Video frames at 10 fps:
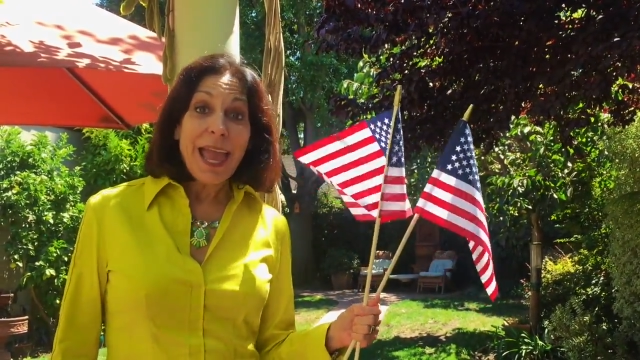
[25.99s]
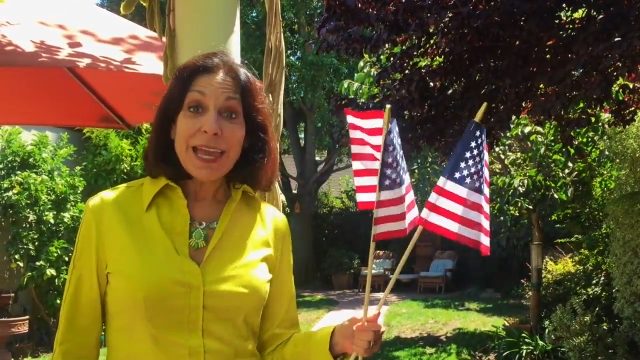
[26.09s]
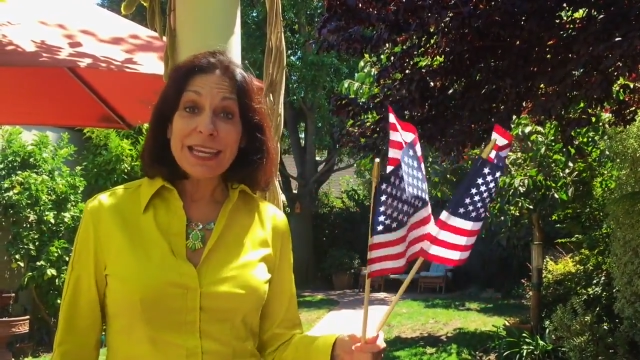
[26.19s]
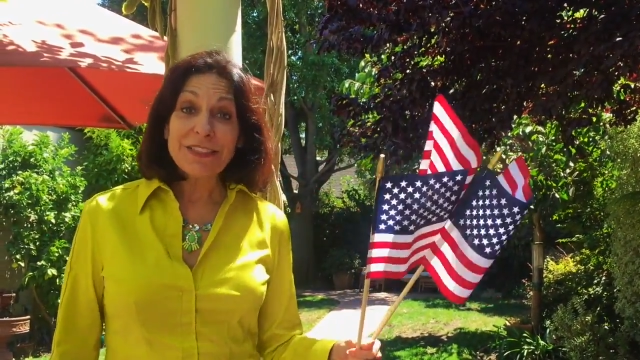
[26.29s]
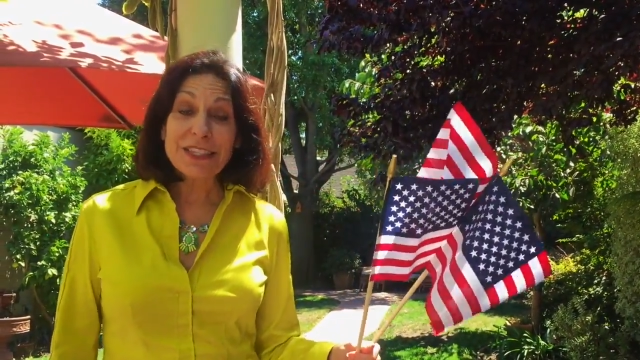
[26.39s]

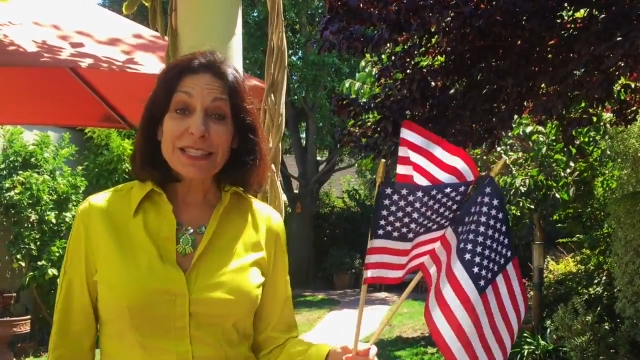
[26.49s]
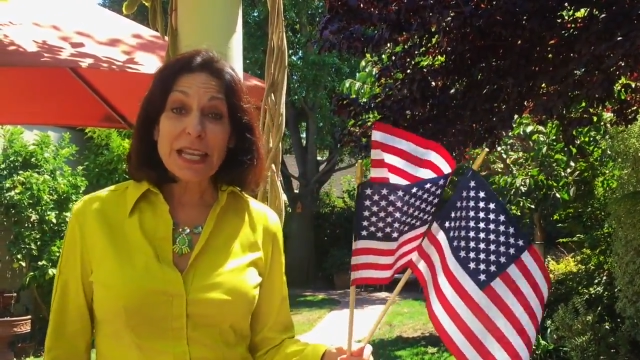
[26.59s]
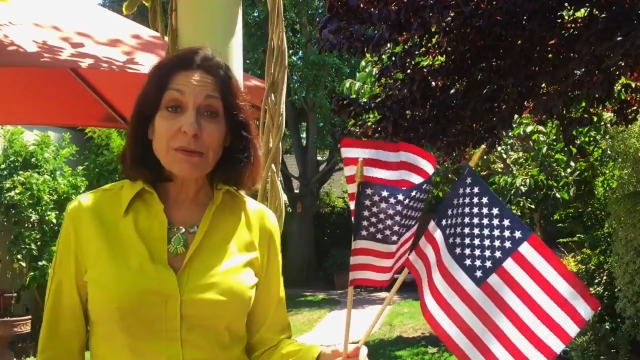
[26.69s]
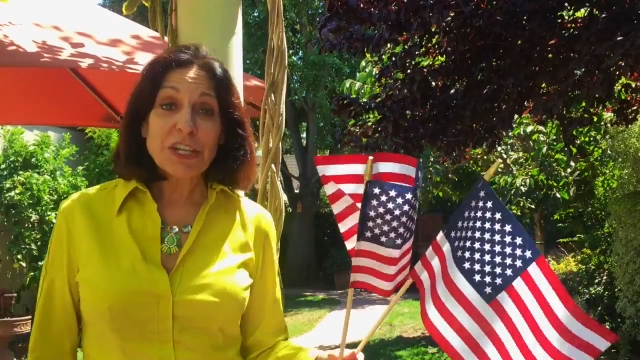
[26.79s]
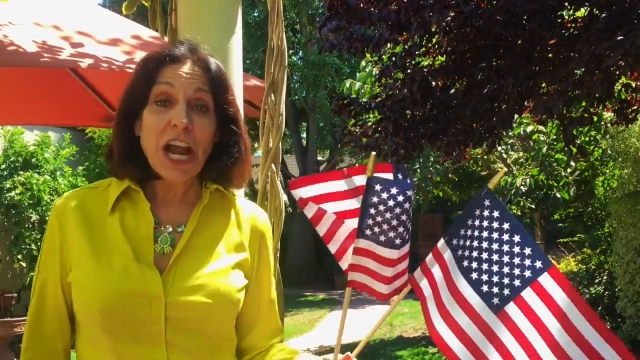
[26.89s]
And at the
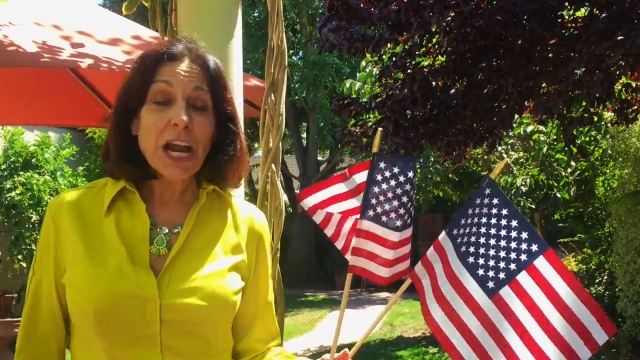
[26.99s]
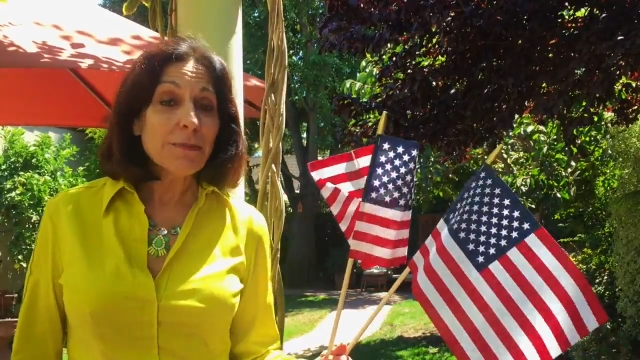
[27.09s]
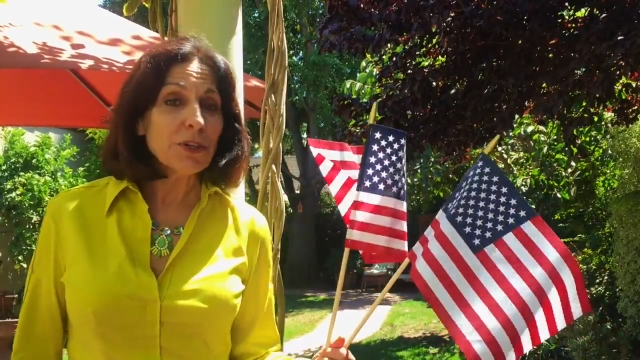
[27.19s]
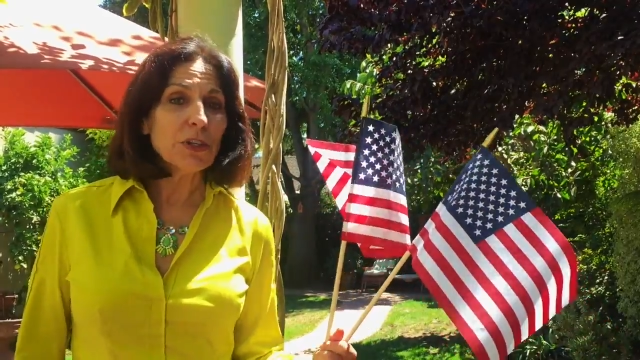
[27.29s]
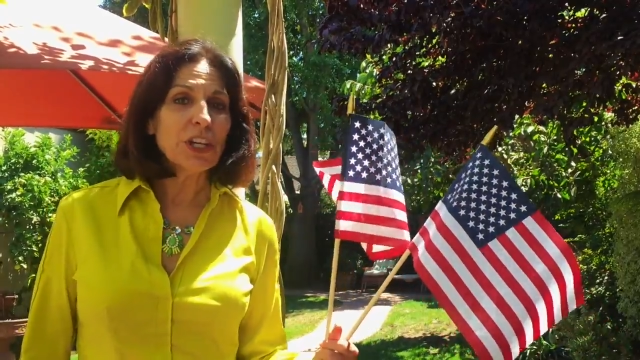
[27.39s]
same
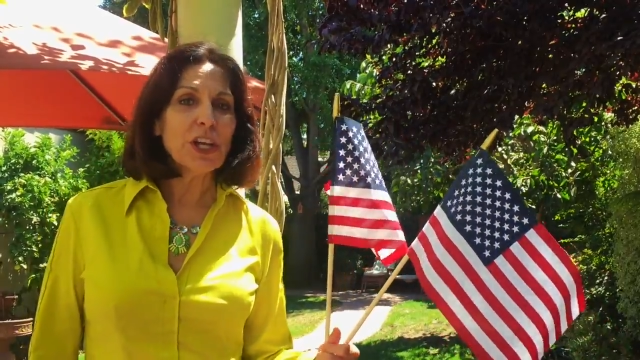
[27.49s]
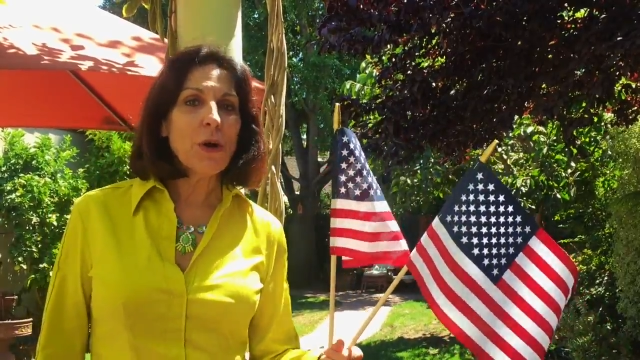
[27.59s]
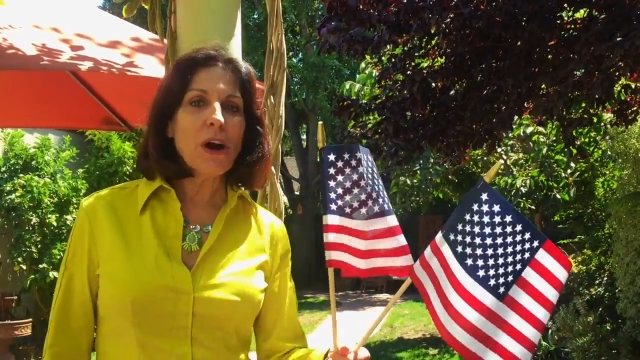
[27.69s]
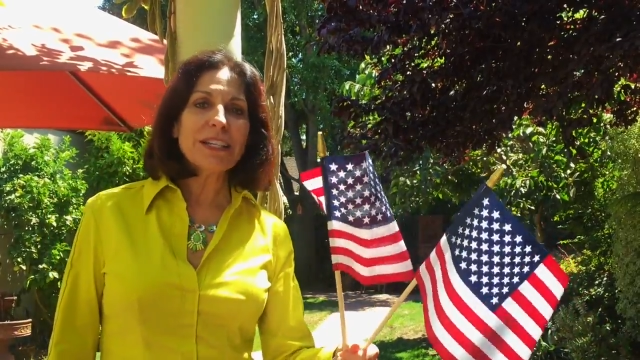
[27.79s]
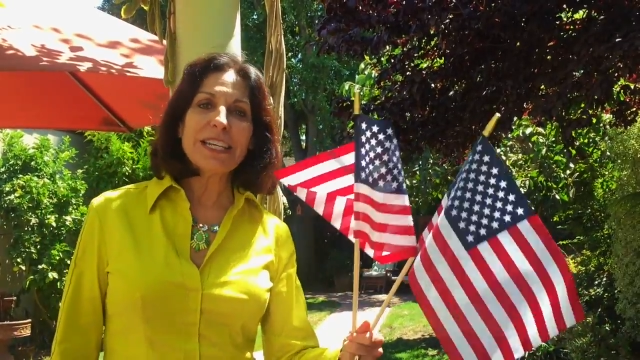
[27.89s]
time, you can go
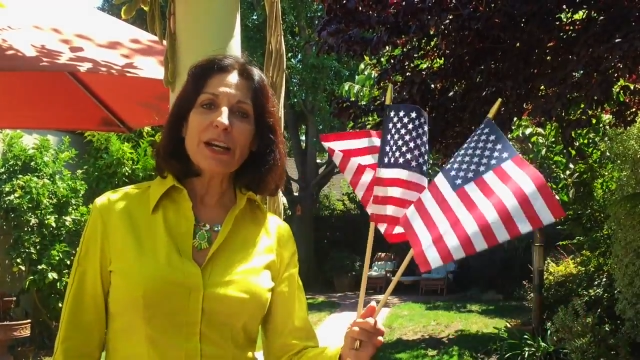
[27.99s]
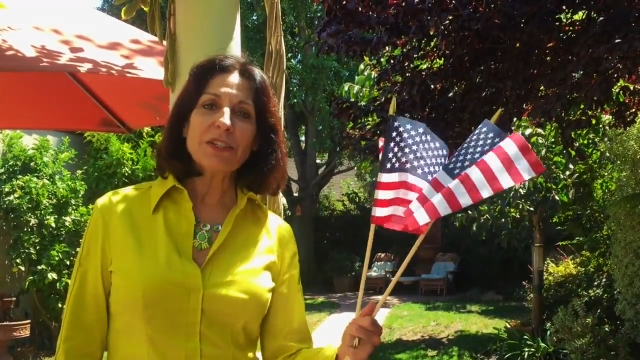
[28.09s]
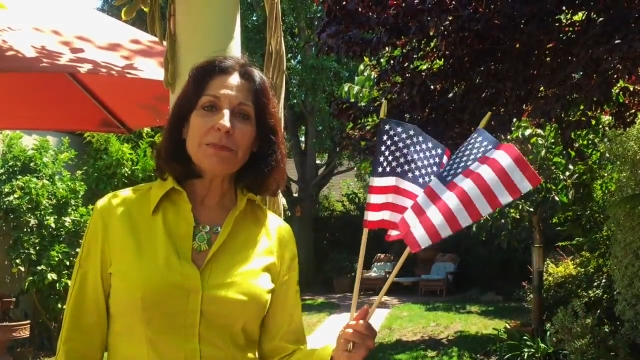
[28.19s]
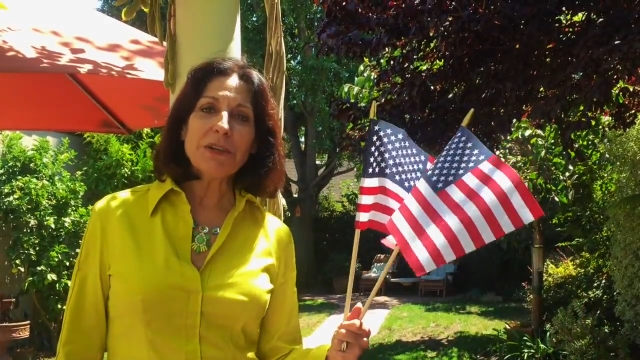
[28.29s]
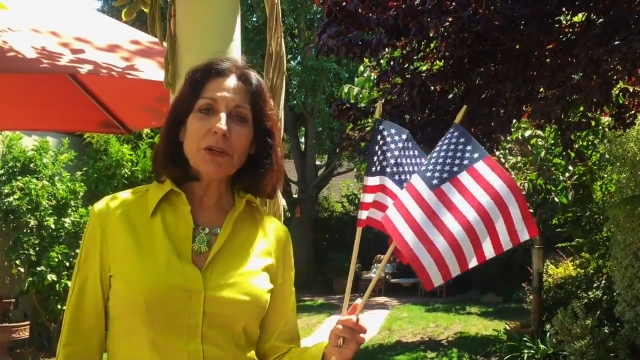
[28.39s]
on down
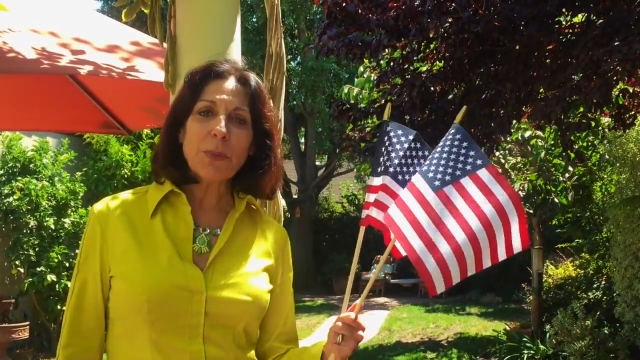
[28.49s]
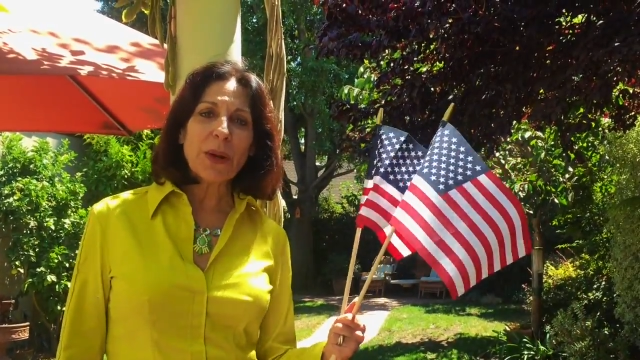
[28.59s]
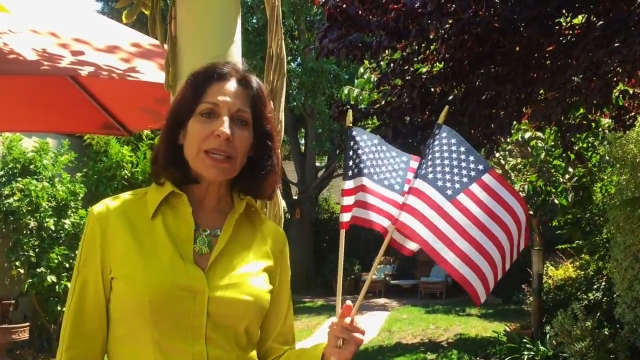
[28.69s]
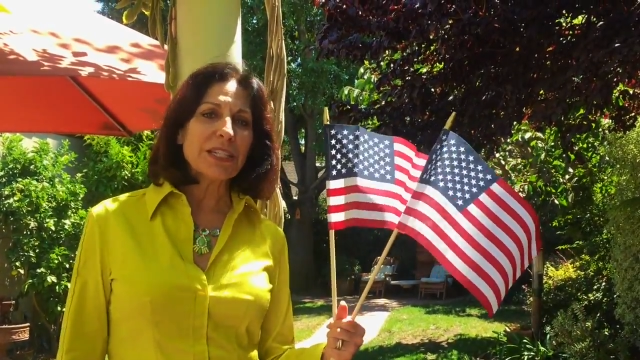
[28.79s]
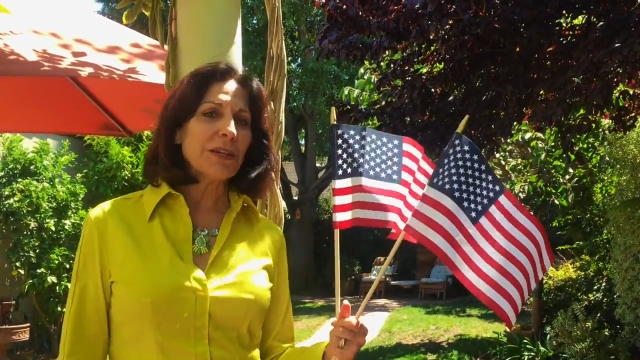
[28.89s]
to
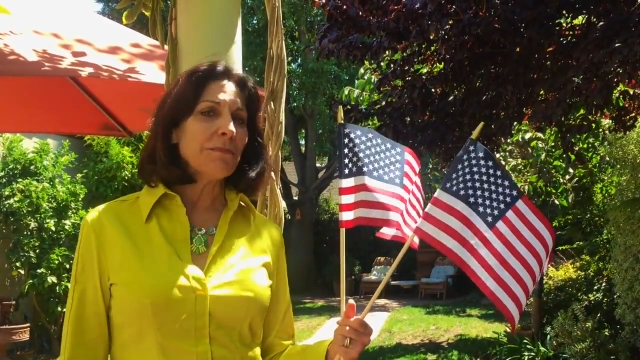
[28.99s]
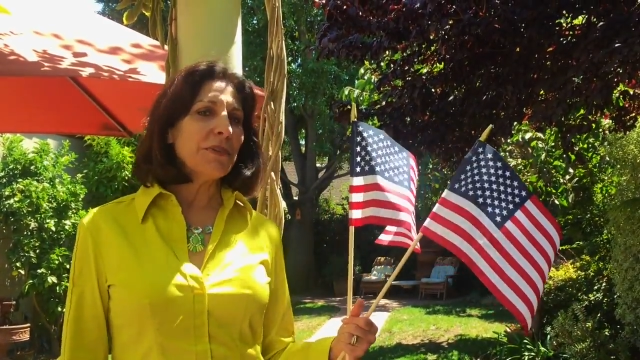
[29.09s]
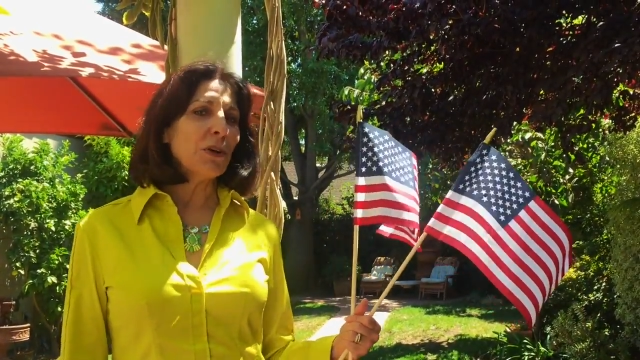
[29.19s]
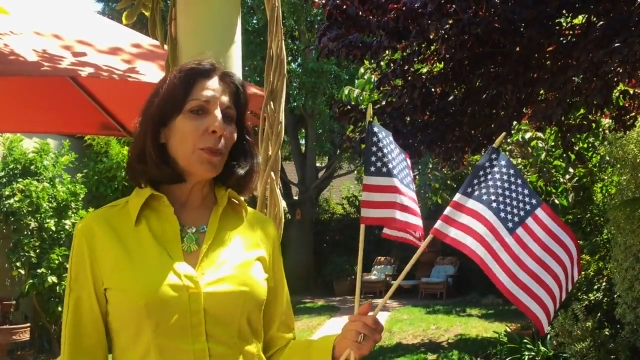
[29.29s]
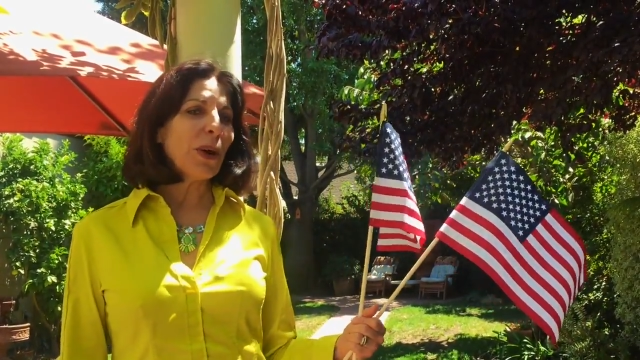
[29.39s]
Millbrae to
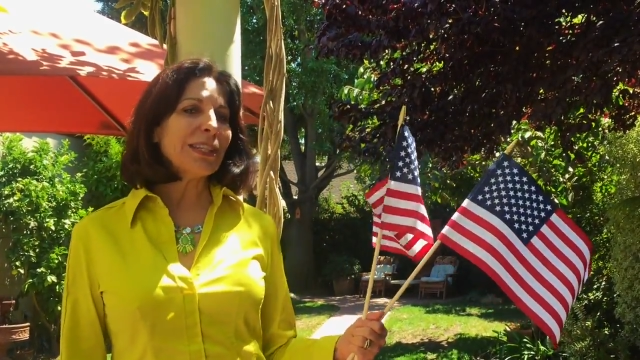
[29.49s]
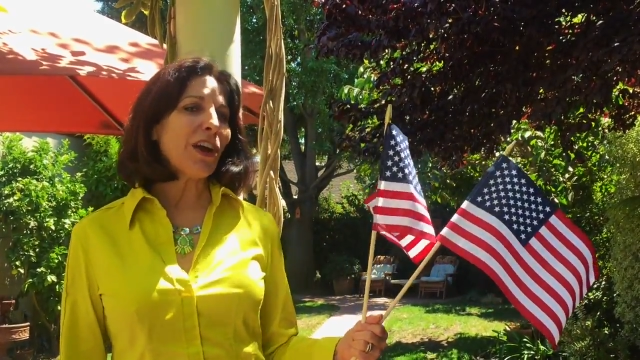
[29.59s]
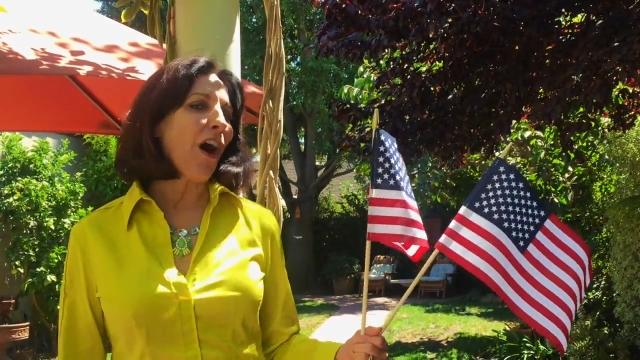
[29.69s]
Millbrae's